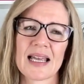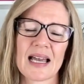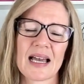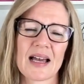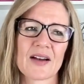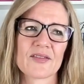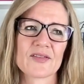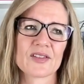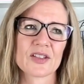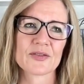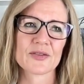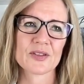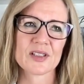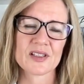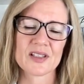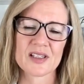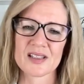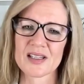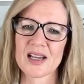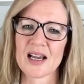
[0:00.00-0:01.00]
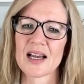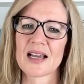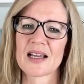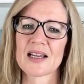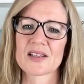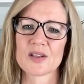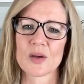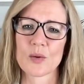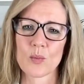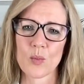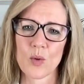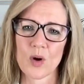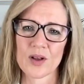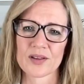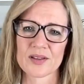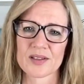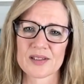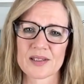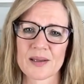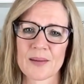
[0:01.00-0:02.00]
have different desires and
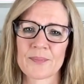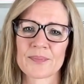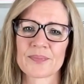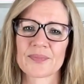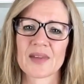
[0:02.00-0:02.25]
wants.